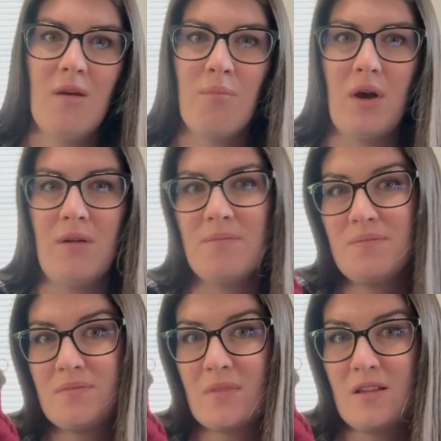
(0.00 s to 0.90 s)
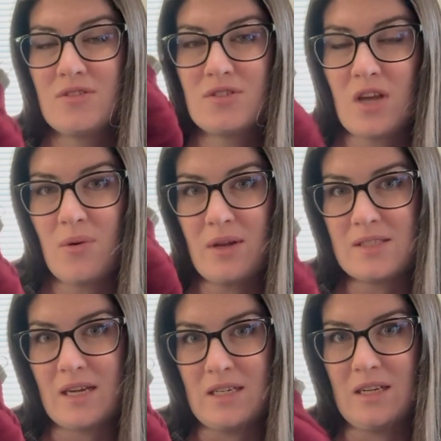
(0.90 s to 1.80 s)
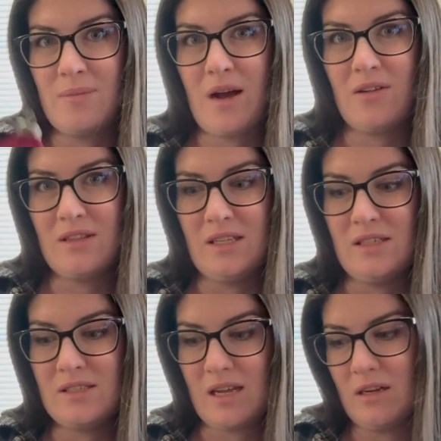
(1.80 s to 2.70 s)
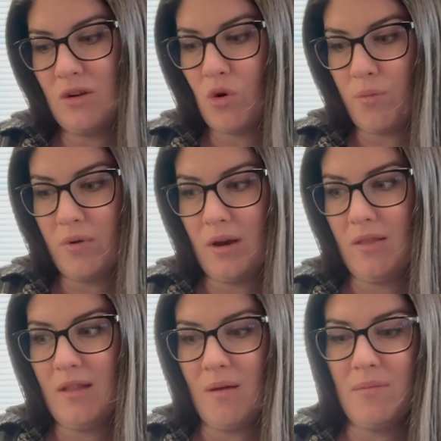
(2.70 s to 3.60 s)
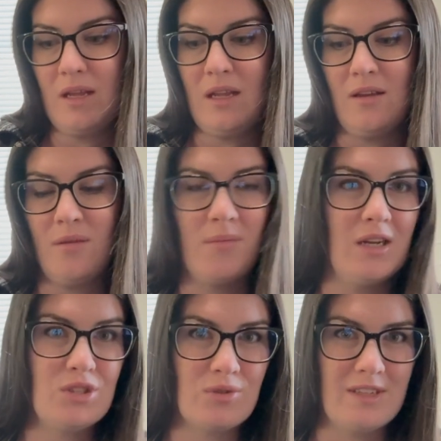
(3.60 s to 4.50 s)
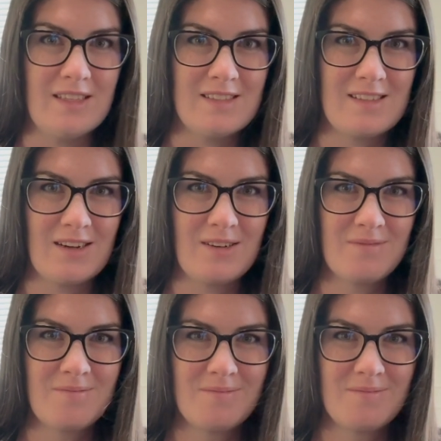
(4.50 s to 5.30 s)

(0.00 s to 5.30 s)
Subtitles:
but so excited about these and incorporating them in my tree this year.